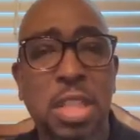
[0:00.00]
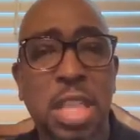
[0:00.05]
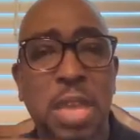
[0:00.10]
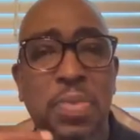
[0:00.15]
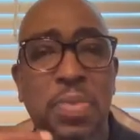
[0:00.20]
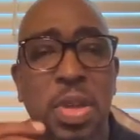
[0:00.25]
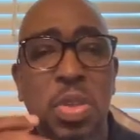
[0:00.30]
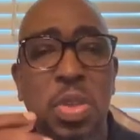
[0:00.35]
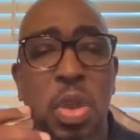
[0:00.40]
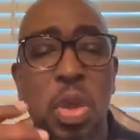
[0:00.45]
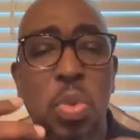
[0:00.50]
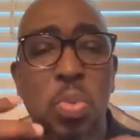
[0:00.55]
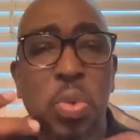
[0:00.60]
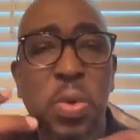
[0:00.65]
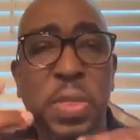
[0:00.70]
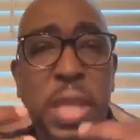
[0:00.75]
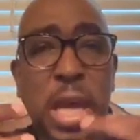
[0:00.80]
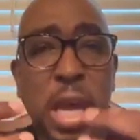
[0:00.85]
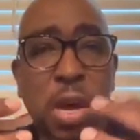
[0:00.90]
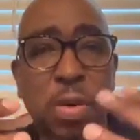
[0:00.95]
You're living
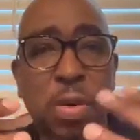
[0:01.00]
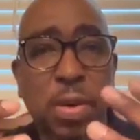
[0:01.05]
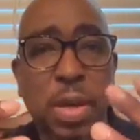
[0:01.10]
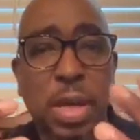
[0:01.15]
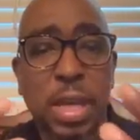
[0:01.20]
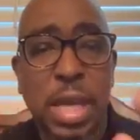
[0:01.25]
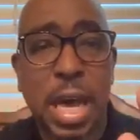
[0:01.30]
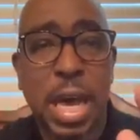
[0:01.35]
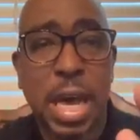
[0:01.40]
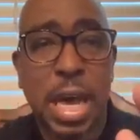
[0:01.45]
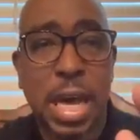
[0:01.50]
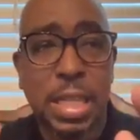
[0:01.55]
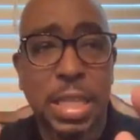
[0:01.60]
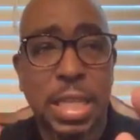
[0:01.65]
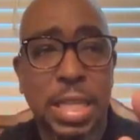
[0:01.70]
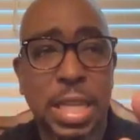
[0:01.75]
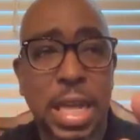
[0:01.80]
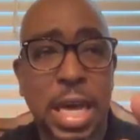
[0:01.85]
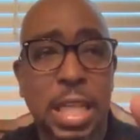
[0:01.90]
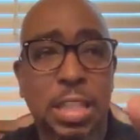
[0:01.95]
without
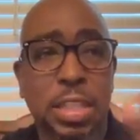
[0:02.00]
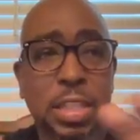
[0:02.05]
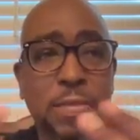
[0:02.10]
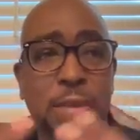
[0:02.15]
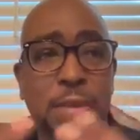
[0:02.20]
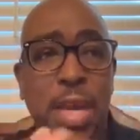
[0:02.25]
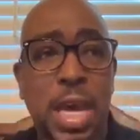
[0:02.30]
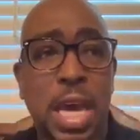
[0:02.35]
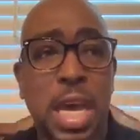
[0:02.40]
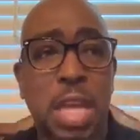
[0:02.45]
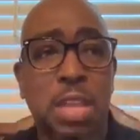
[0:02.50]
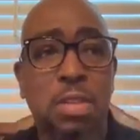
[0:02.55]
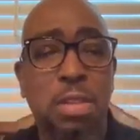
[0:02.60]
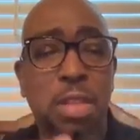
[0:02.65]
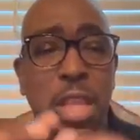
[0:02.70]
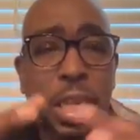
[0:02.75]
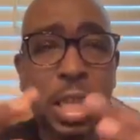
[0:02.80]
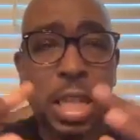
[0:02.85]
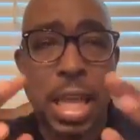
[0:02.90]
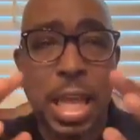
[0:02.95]
God, the knowledge of God.
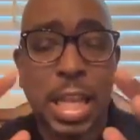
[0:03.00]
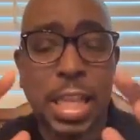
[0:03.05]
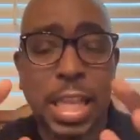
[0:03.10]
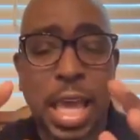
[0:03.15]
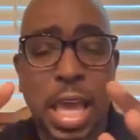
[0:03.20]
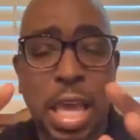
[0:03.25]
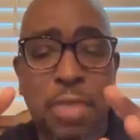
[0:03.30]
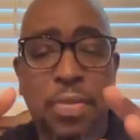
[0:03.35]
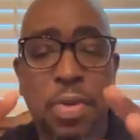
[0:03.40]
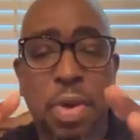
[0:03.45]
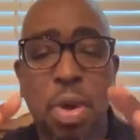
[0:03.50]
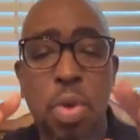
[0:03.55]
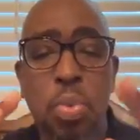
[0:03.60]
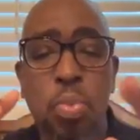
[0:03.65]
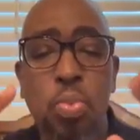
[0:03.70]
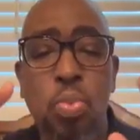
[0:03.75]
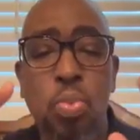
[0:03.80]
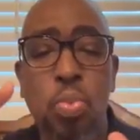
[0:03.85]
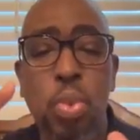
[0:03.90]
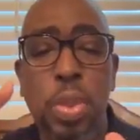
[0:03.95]
You're looking at life
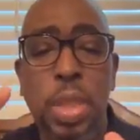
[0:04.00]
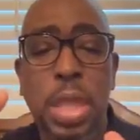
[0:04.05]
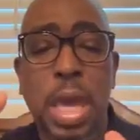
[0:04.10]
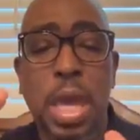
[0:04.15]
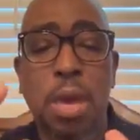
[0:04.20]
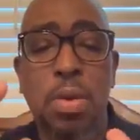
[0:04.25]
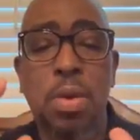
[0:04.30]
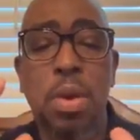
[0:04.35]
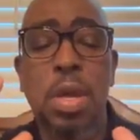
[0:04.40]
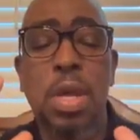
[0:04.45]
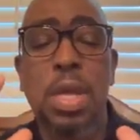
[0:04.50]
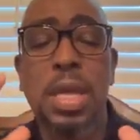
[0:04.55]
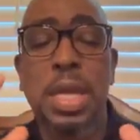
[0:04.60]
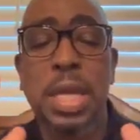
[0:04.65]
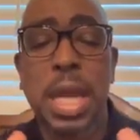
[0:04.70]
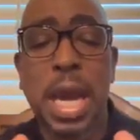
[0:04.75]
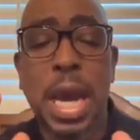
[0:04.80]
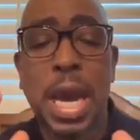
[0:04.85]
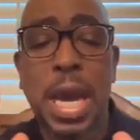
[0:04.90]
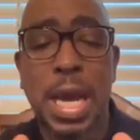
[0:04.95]
without
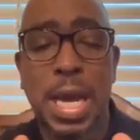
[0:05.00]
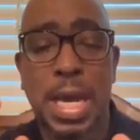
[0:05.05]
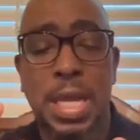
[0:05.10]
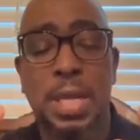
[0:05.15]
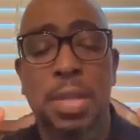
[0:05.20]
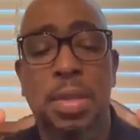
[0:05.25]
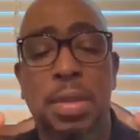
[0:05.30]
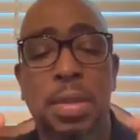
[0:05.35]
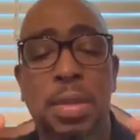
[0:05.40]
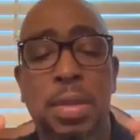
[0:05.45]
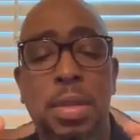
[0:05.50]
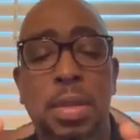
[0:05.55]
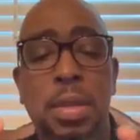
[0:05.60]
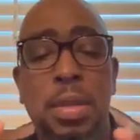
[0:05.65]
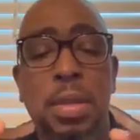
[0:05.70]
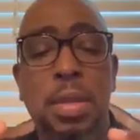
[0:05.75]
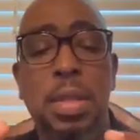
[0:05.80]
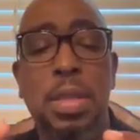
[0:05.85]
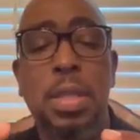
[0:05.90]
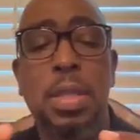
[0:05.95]
God.
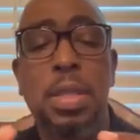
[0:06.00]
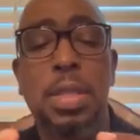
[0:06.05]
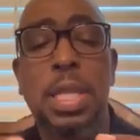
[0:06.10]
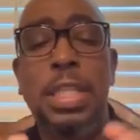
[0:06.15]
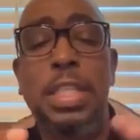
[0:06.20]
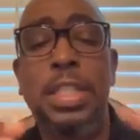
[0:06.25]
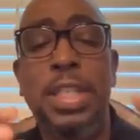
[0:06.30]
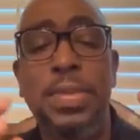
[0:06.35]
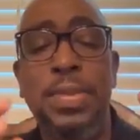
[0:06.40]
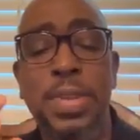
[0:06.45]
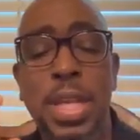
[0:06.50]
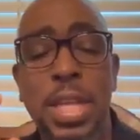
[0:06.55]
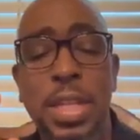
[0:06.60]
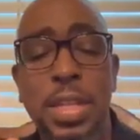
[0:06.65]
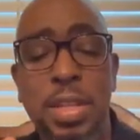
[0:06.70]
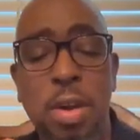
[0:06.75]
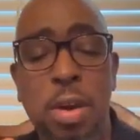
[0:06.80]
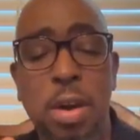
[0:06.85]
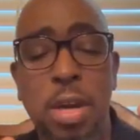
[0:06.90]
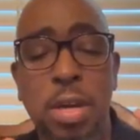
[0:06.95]
That's living
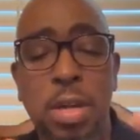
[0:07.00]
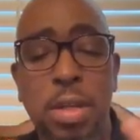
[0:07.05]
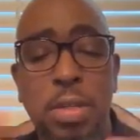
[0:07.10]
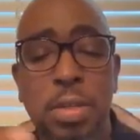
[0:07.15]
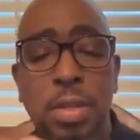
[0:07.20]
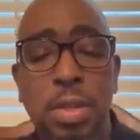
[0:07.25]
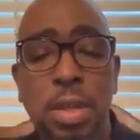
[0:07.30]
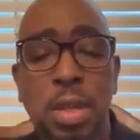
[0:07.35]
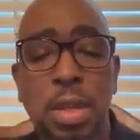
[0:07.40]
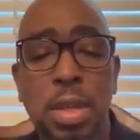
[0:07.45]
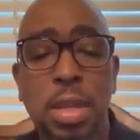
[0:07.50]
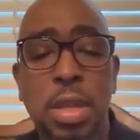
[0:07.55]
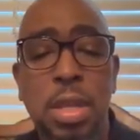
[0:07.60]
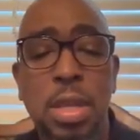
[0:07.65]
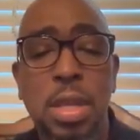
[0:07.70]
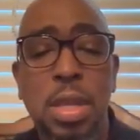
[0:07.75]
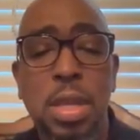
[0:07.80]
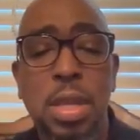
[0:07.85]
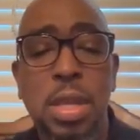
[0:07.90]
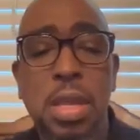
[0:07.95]
in darkness.
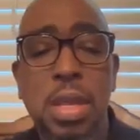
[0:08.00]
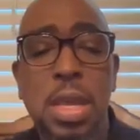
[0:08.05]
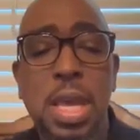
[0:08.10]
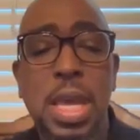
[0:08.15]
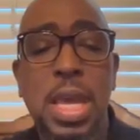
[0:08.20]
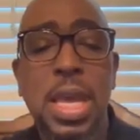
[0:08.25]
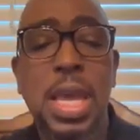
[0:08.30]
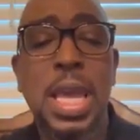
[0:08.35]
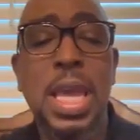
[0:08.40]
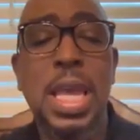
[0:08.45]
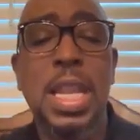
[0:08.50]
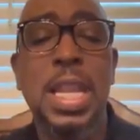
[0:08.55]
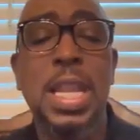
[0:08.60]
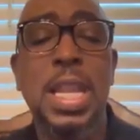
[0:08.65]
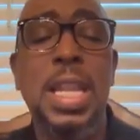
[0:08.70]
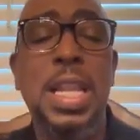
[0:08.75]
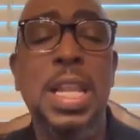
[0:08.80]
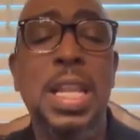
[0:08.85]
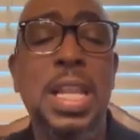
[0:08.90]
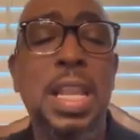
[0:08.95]

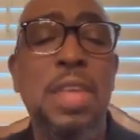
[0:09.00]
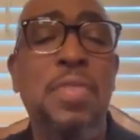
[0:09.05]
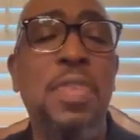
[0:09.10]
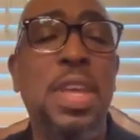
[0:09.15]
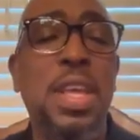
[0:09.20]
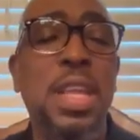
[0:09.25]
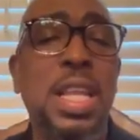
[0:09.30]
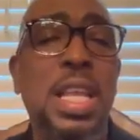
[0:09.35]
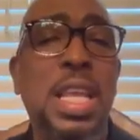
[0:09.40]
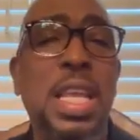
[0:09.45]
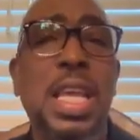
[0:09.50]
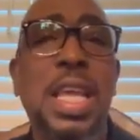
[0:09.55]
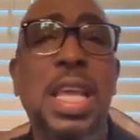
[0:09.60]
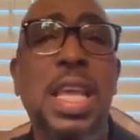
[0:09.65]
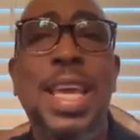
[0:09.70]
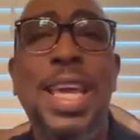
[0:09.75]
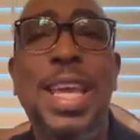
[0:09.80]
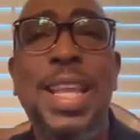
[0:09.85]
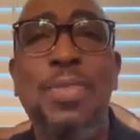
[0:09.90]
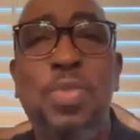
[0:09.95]
And living
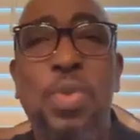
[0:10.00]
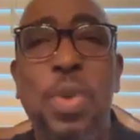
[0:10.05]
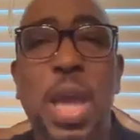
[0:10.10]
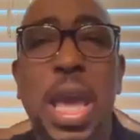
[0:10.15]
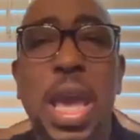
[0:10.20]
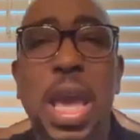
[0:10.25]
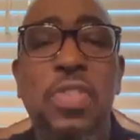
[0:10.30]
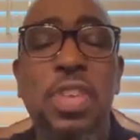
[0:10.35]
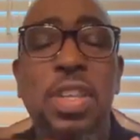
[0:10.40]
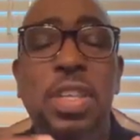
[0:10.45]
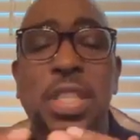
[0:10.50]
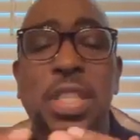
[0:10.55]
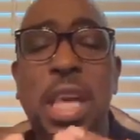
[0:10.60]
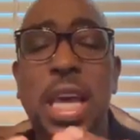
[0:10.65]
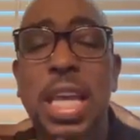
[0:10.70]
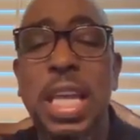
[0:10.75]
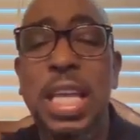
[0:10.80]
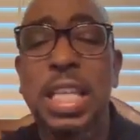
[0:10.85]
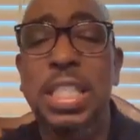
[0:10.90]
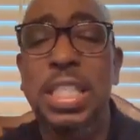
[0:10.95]
and having
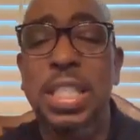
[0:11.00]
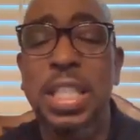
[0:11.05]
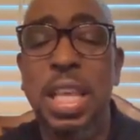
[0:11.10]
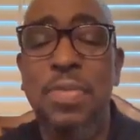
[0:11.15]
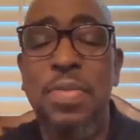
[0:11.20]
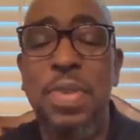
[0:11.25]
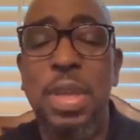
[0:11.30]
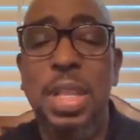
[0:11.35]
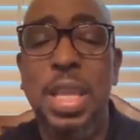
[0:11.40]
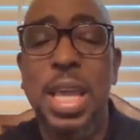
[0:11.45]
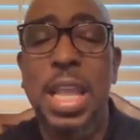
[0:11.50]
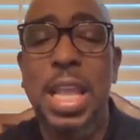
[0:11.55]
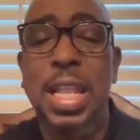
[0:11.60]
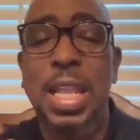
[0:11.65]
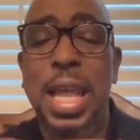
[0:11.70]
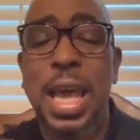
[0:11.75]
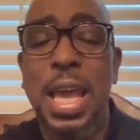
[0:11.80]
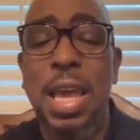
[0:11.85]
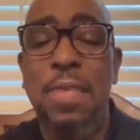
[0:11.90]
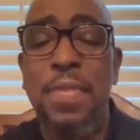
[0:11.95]
sight is living a
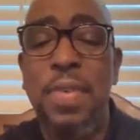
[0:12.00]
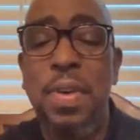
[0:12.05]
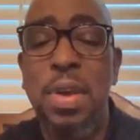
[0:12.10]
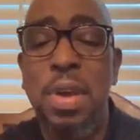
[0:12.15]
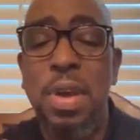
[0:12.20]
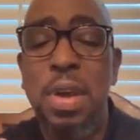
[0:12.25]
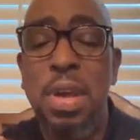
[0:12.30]
life